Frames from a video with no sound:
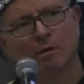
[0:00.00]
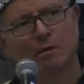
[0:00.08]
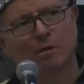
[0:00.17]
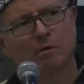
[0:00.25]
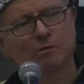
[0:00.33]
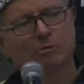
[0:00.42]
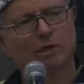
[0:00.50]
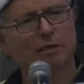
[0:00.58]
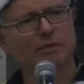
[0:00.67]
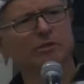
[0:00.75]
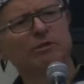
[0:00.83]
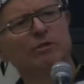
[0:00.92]
Because when I
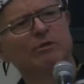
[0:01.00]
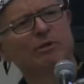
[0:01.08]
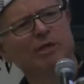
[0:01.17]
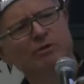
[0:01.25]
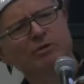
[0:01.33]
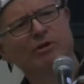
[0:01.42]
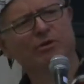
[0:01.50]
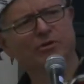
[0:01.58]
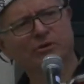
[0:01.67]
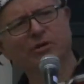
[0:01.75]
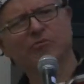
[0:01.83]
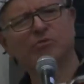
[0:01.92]
listened to the radio and all
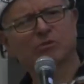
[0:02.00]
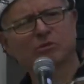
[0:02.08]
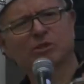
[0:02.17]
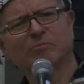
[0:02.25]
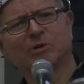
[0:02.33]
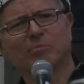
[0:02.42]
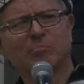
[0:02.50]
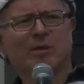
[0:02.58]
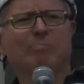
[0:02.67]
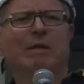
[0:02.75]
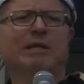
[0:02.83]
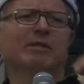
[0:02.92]
the confusion about
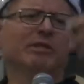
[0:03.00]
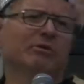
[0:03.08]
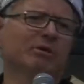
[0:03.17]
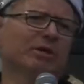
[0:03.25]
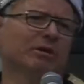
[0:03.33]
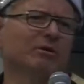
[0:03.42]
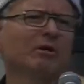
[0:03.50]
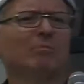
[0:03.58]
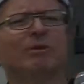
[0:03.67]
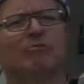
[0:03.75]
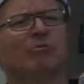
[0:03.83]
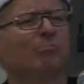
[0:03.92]
Big Bang Theory and
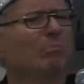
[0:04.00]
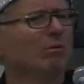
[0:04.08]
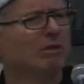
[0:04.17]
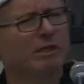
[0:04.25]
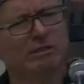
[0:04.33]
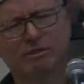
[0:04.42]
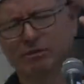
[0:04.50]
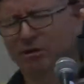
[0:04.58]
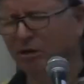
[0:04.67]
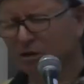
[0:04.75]
coming from monkeys and